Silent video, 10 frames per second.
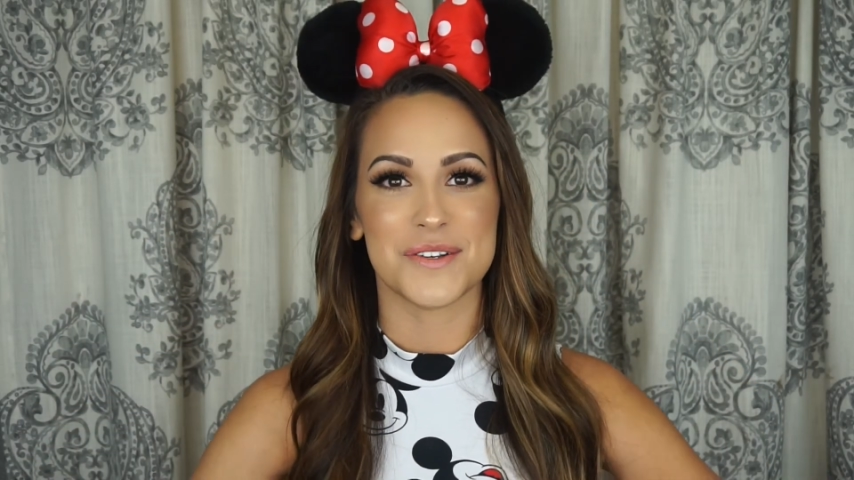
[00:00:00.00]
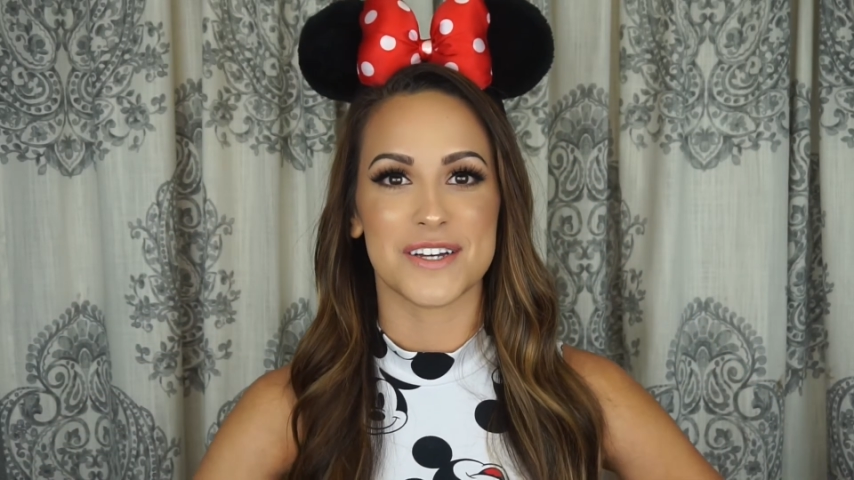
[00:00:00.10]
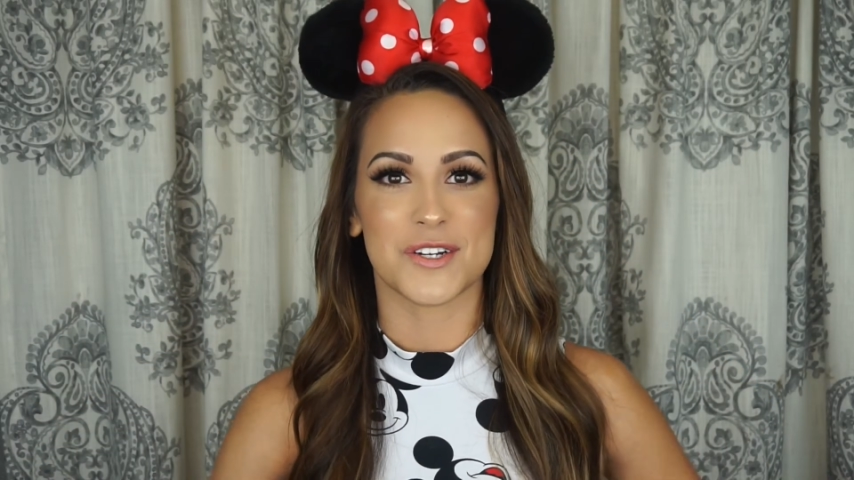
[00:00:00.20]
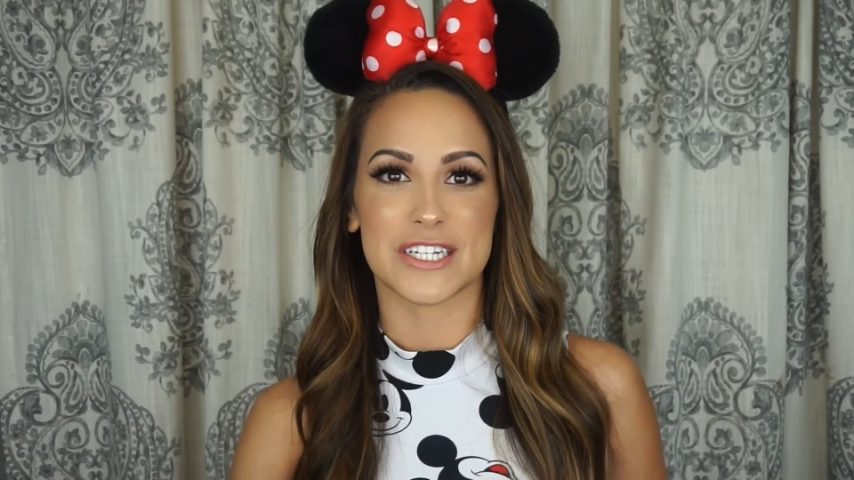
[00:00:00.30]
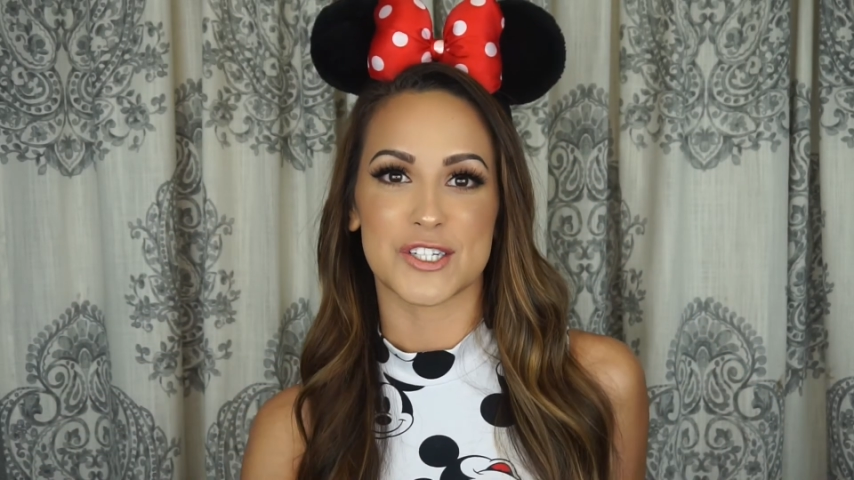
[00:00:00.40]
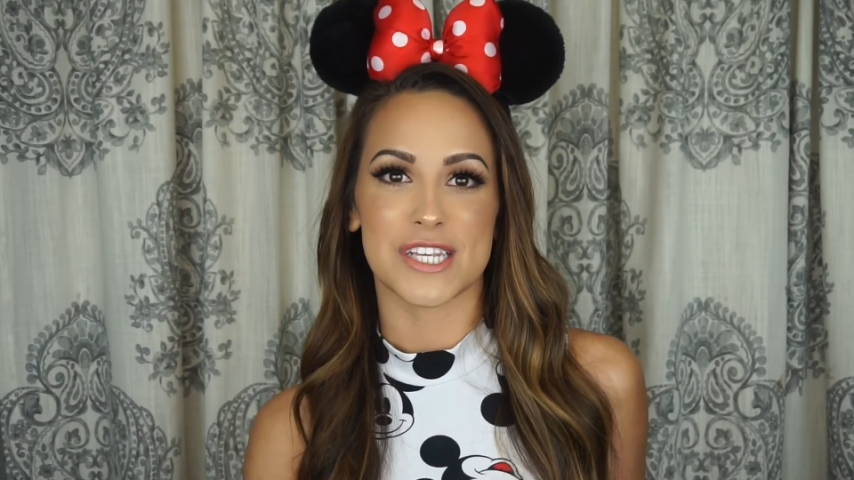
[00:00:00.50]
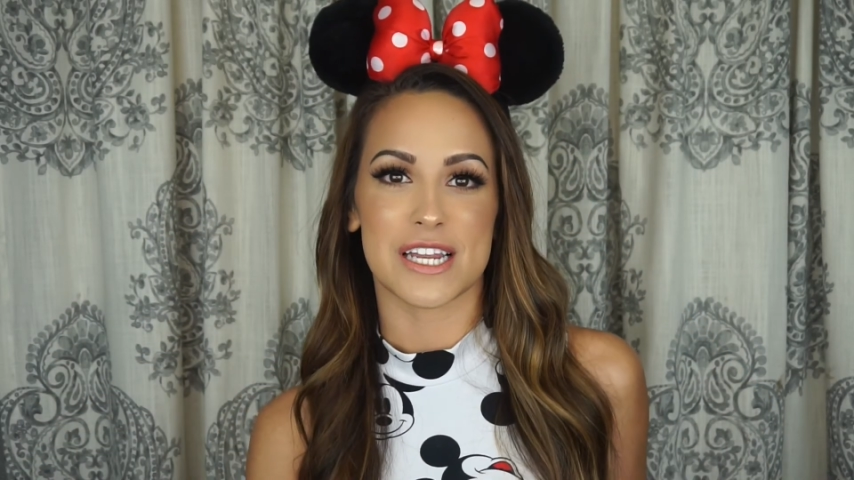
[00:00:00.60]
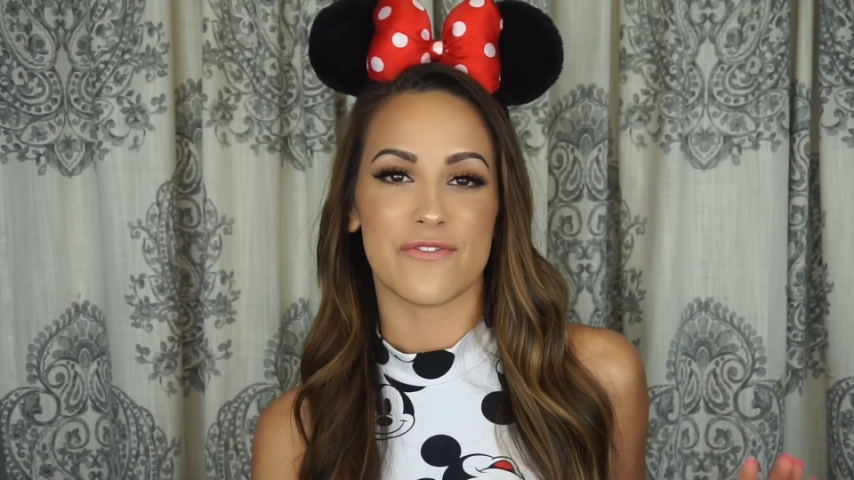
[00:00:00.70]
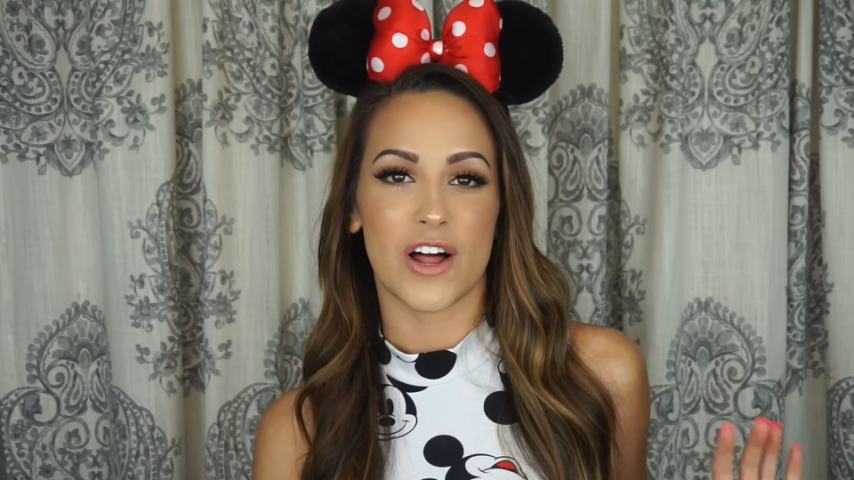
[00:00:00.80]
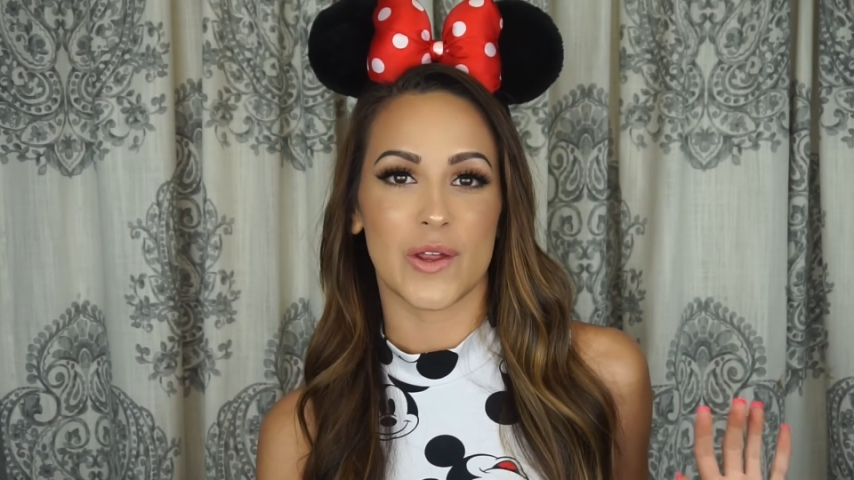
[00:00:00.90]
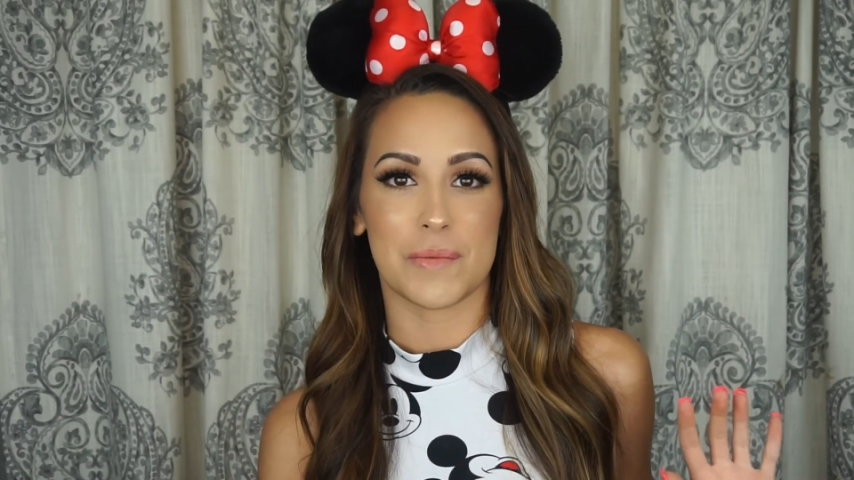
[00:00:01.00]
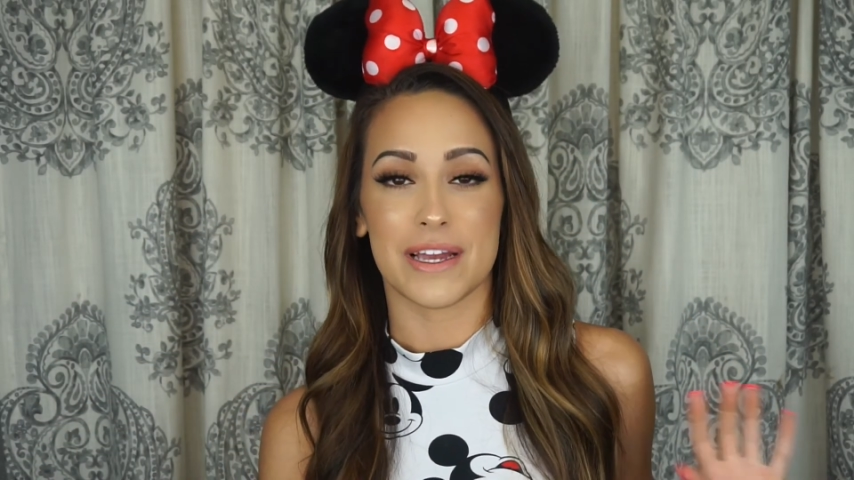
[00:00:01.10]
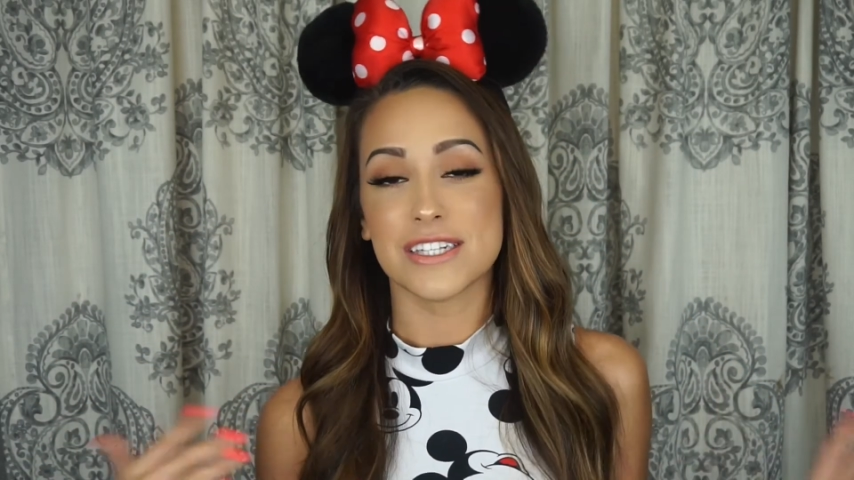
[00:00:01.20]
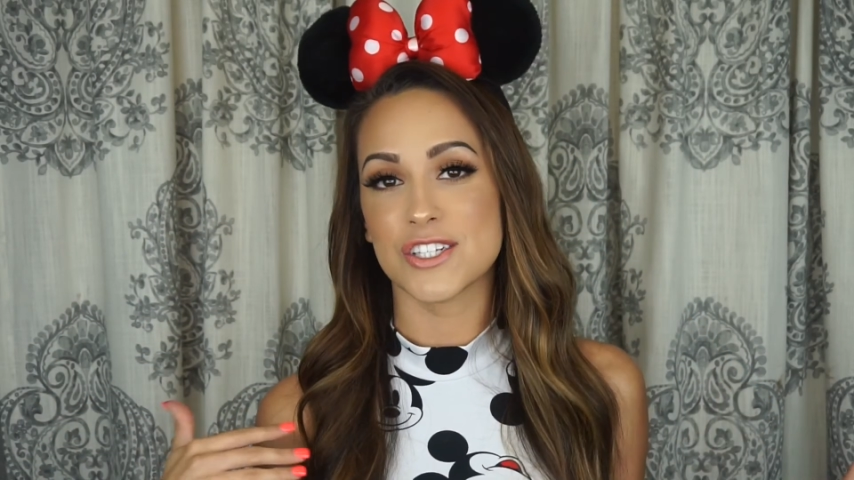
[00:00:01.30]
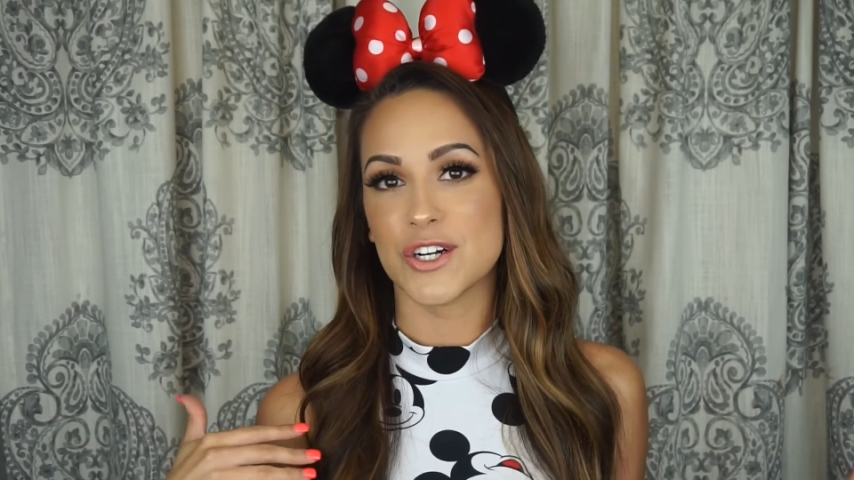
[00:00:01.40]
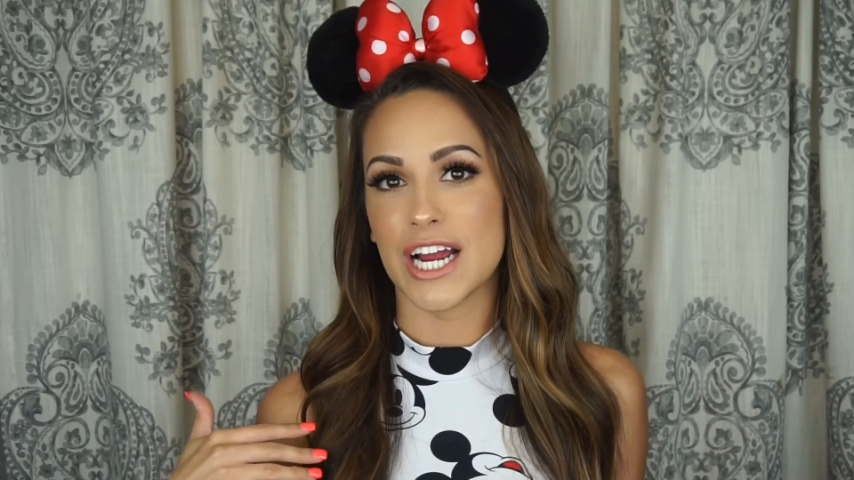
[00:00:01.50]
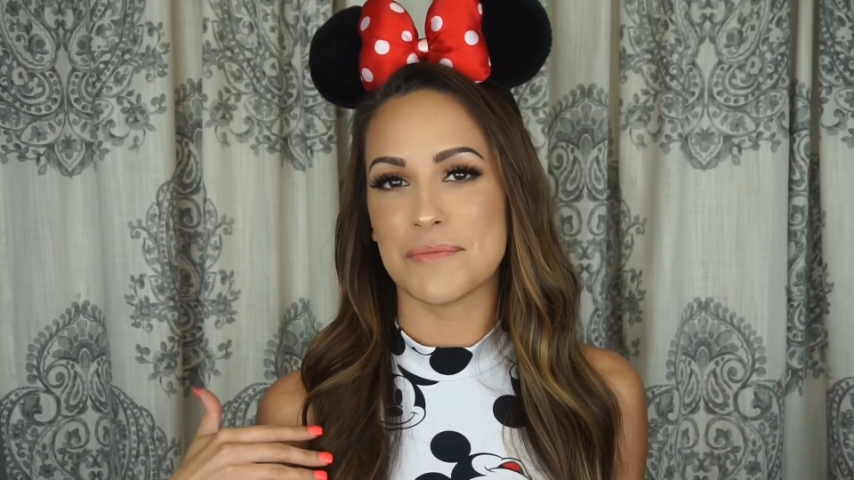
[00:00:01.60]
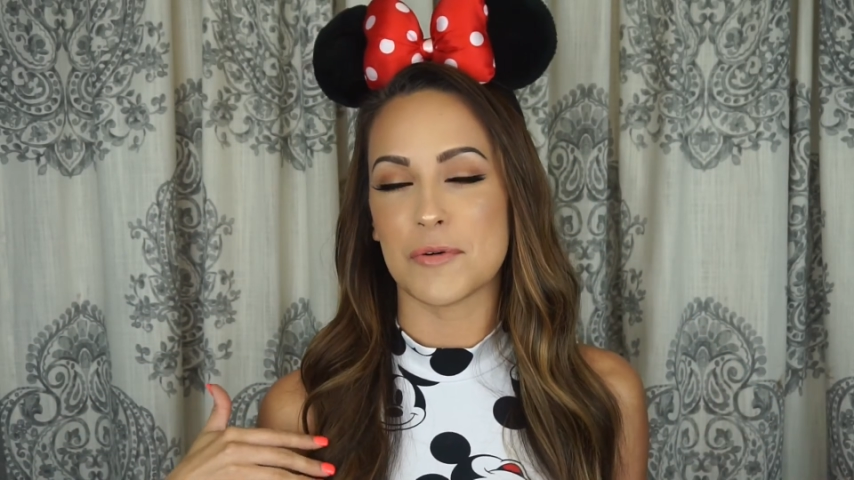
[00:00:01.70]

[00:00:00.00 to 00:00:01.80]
you guys are interested in following my Instagram